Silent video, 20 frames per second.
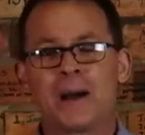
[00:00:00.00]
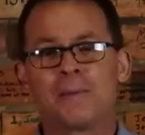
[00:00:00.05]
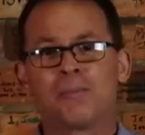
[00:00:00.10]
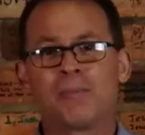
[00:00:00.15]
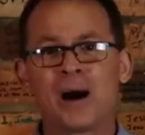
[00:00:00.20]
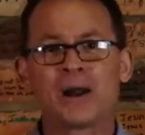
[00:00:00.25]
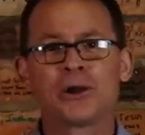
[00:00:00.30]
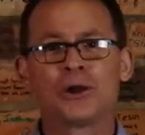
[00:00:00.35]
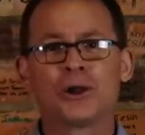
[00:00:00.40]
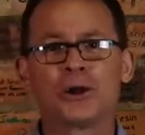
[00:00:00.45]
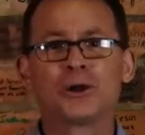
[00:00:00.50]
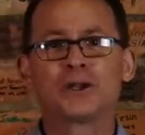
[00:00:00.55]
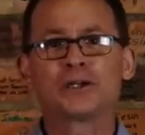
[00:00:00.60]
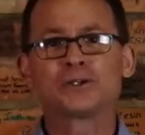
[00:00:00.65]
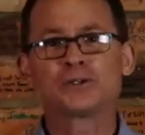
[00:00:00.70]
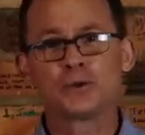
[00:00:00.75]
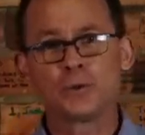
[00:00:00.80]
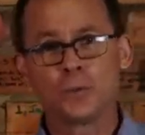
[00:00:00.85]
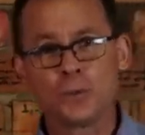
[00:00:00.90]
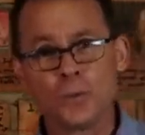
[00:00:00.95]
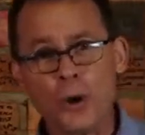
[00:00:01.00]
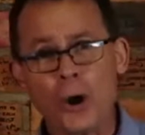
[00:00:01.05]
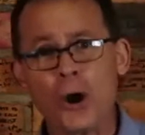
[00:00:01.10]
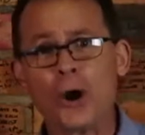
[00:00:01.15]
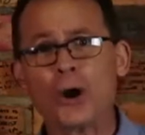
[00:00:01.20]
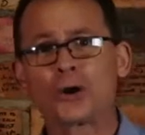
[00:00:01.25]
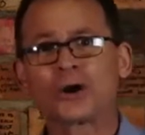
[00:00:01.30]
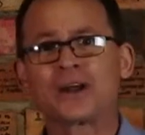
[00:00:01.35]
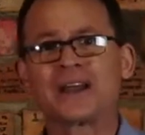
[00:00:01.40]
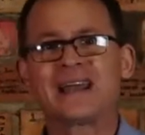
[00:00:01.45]
by learning to
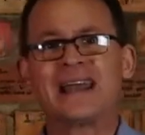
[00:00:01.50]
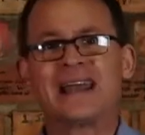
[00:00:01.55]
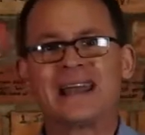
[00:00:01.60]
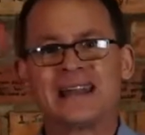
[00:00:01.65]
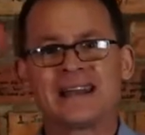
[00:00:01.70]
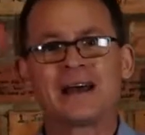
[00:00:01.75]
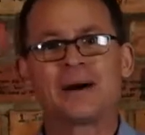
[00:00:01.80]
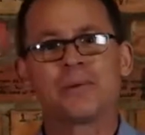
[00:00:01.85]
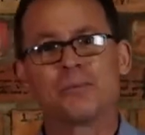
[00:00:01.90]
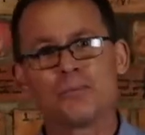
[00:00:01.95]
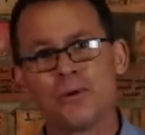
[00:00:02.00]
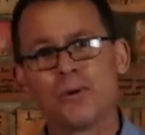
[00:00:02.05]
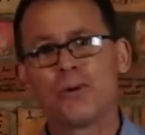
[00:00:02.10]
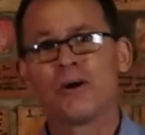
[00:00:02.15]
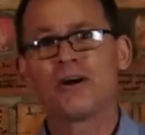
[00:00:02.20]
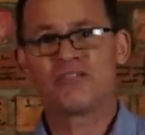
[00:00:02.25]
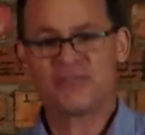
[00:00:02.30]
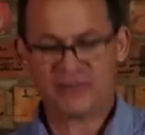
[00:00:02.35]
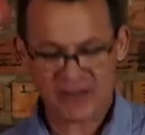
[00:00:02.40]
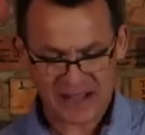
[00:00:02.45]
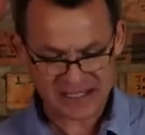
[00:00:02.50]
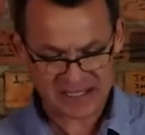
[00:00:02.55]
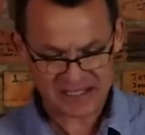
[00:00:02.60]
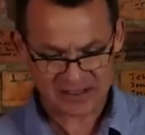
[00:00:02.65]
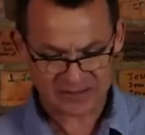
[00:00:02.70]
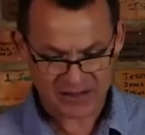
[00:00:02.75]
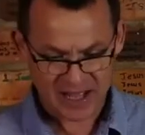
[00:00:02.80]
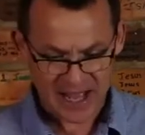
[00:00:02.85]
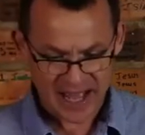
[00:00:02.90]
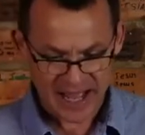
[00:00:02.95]
work in a more
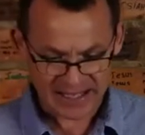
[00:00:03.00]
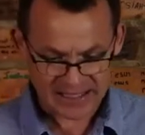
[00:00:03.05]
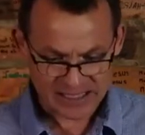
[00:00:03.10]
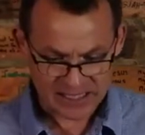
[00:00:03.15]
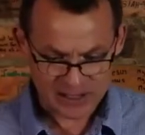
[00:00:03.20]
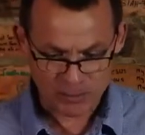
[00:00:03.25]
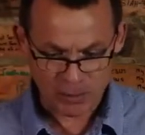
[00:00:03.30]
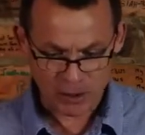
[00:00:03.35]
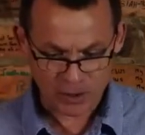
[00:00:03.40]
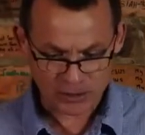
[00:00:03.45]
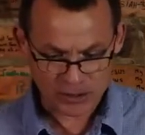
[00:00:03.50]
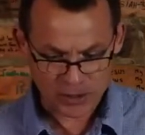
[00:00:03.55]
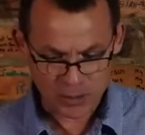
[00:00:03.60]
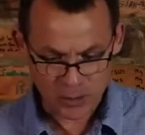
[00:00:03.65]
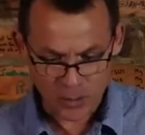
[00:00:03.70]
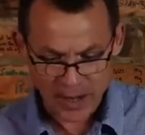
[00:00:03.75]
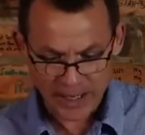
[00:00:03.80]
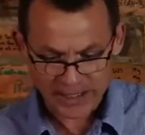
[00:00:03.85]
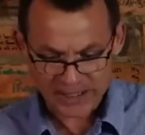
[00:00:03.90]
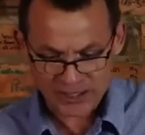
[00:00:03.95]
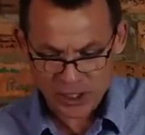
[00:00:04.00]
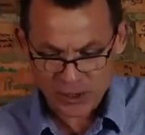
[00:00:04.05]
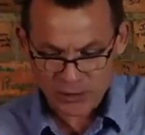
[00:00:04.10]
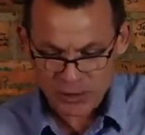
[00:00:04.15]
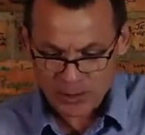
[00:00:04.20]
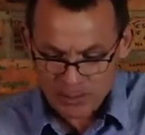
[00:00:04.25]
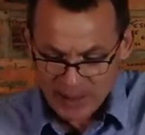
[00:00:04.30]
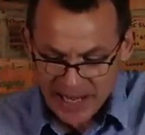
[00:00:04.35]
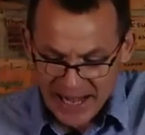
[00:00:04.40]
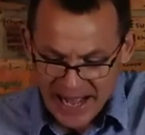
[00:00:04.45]
effective and smarter way. So
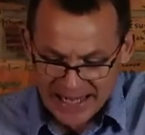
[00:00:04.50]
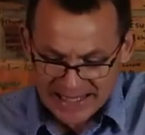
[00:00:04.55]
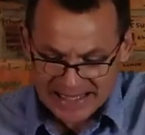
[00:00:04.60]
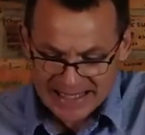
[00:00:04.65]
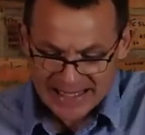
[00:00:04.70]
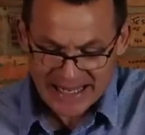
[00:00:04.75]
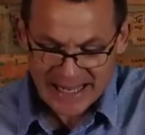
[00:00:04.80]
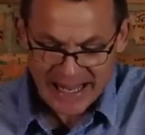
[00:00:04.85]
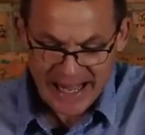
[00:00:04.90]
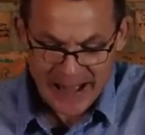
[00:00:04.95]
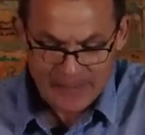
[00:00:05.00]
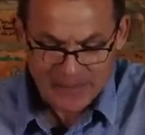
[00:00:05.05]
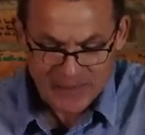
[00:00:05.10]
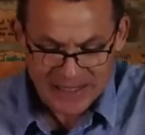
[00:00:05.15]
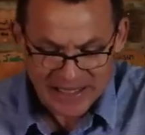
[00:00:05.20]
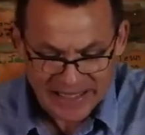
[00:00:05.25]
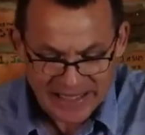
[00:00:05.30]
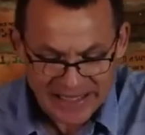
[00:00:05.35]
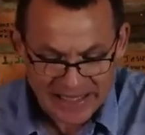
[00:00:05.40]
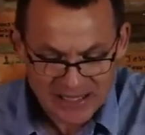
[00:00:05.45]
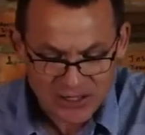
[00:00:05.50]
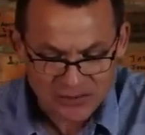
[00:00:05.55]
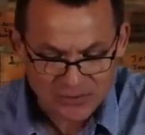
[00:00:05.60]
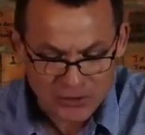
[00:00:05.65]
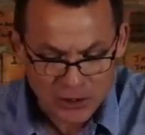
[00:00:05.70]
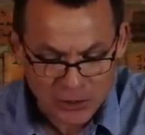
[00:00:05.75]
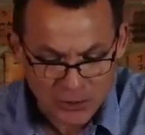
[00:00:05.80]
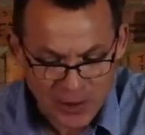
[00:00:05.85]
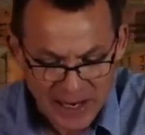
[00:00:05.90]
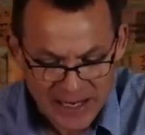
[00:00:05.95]
the big idea, leaders of
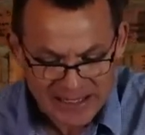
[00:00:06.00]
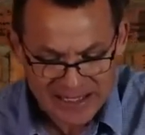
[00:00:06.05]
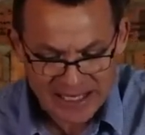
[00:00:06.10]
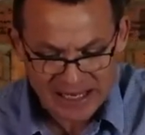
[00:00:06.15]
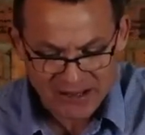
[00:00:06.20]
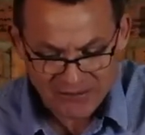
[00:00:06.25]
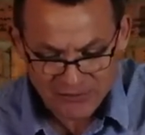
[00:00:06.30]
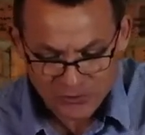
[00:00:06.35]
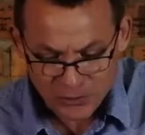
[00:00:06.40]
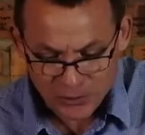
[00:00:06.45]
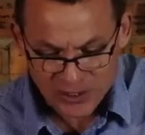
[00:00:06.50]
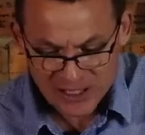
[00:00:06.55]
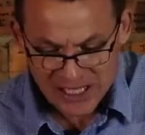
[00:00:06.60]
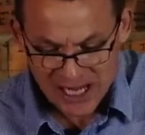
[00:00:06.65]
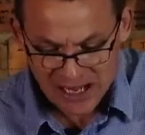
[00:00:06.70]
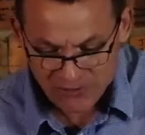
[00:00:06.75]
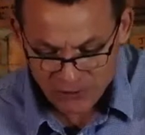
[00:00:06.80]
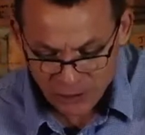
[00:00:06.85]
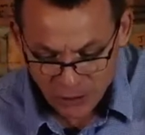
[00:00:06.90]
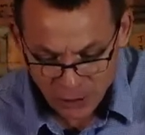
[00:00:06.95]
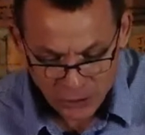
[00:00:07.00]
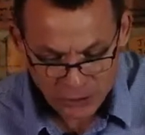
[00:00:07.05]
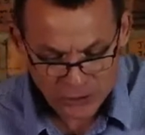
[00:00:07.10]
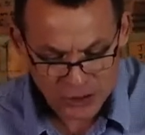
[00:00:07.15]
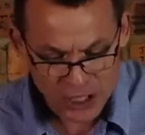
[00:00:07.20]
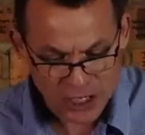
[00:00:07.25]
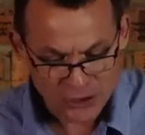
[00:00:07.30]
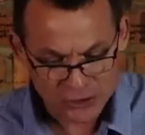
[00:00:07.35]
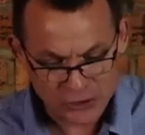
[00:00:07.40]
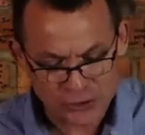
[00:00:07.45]
great influence have learned
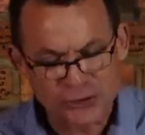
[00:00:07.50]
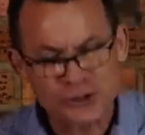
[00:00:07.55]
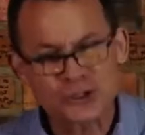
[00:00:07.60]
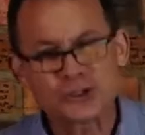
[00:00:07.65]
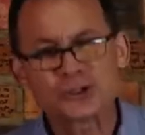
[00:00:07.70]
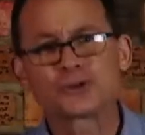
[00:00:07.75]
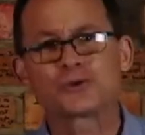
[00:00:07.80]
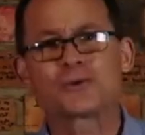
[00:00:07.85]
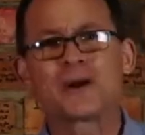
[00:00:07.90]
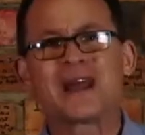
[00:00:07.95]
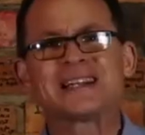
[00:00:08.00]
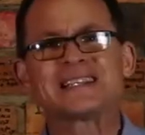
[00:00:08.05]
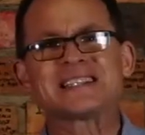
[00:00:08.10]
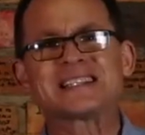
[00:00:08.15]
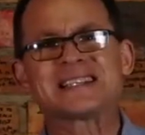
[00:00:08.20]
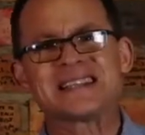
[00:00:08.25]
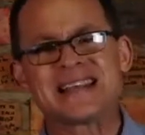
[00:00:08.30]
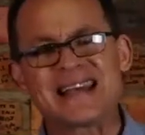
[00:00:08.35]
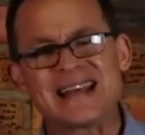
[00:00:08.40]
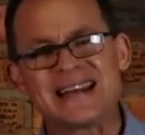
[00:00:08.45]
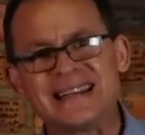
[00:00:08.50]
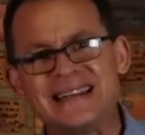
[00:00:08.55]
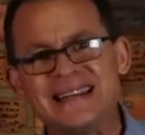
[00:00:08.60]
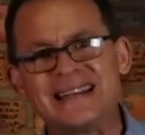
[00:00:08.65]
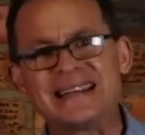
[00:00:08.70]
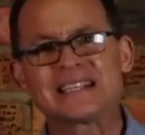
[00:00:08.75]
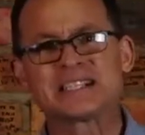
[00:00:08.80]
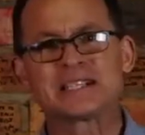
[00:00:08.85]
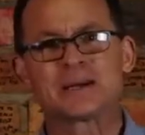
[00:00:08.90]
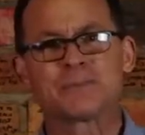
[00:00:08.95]
to stretch their
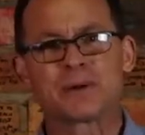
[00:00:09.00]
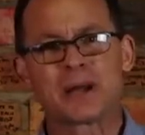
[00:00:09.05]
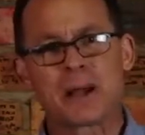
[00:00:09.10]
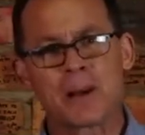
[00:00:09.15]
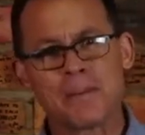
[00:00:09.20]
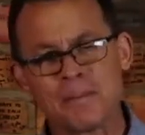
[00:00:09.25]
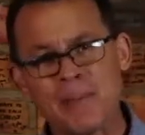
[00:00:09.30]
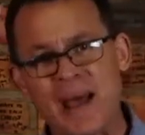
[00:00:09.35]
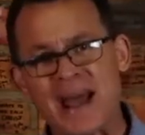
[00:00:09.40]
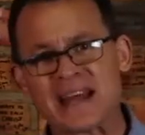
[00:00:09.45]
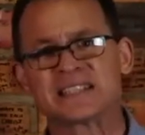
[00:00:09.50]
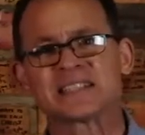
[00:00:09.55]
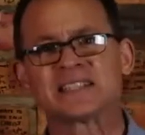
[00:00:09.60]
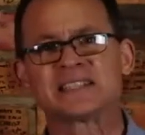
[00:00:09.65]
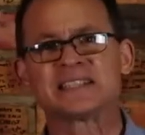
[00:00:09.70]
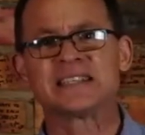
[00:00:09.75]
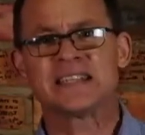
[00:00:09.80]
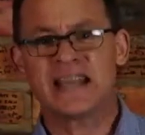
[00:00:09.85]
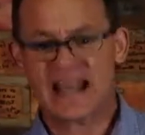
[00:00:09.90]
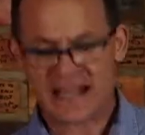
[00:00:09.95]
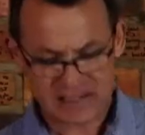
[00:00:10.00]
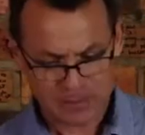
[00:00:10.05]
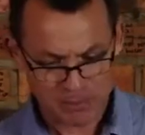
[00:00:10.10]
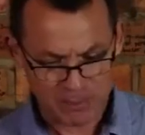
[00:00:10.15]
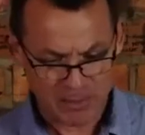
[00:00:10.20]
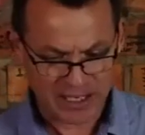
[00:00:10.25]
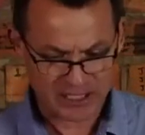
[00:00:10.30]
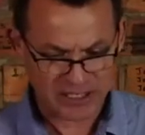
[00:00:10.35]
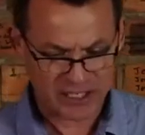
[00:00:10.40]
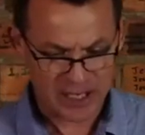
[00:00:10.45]
leadership capacity as
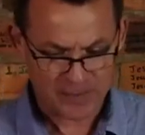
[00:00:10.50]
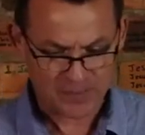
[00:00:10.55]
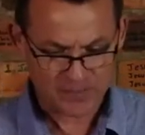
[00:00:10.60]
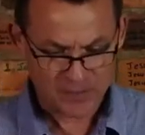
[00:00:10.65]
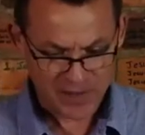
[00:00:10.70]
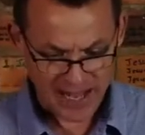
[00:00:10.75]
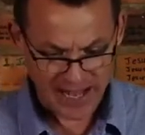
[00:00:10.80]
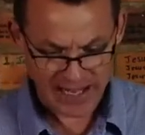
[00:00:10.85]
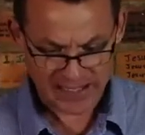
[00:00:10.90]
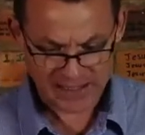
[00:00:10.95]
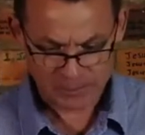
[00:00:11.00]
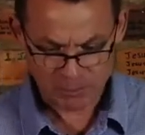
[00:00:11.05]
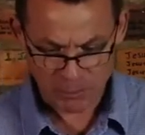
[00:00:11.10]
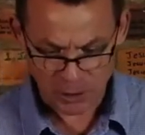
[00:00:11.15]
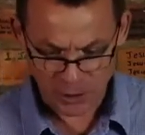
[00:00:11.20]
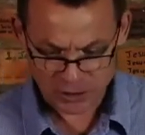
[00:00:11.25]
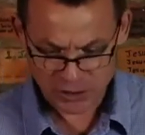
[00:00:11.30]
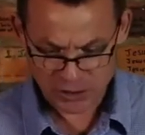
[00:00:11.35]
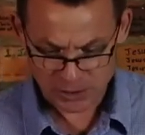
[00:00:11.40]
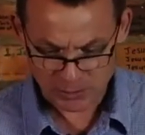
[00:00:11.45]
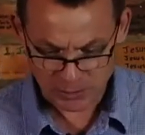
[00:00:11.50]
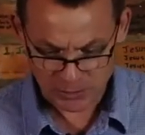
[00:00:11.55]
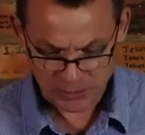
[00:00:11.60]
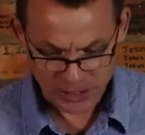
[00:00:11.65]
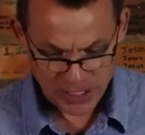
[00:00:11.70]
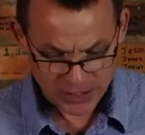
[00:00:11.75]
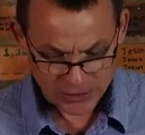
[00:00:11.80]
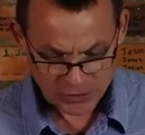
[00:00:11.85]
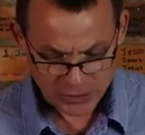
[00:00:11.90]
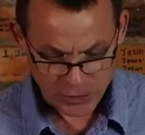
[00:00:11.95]
much as possible.
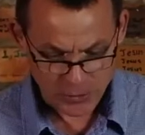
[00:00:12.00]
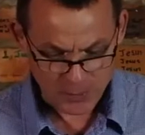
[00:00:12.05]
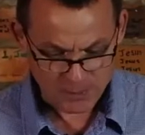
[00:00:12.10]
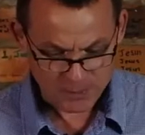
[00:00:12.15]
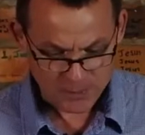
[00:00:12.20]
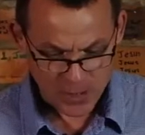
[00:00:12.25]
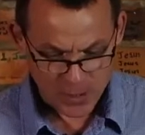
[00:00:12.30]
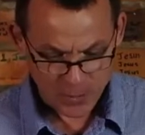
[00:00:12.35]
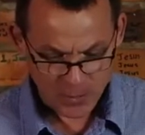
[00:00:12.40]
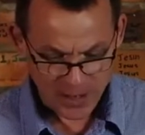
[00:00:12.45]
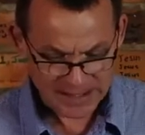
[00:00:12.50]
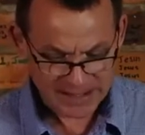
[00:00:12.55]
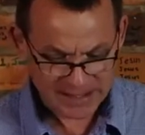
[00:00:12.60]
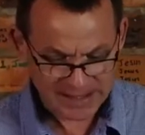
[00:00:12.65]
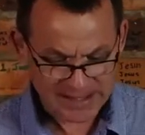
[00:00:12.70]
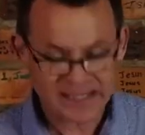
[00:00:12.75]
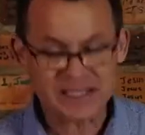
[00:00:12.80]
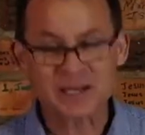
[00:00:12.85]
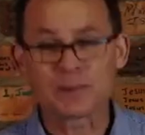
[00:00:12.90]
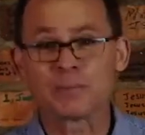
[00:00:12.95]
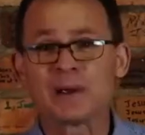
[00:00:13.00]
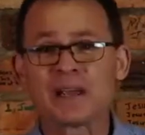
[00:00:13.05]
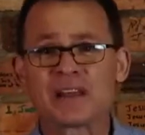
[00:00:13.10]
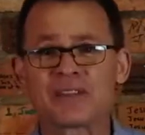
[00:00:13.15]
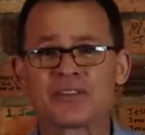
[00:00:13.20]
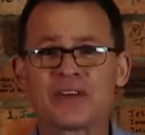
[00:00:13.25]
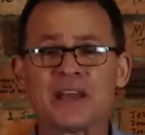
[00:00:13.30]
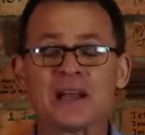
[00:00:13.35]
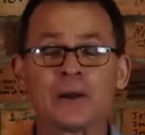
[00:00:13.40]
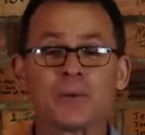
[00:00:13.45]
So, why is it such a big
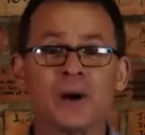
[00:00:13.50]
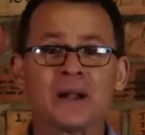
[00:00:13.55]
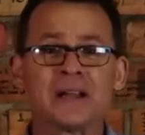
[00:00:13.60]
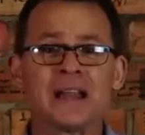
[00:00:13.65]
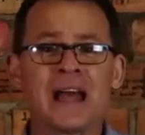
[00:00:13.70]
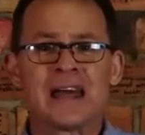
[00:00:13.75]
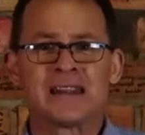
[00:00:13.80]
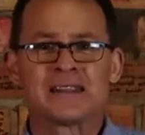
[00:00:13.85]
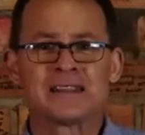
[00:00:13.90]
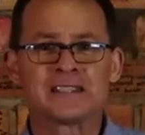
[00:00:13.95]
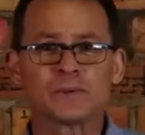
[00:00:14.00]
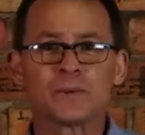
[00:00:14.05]
thing? Well, this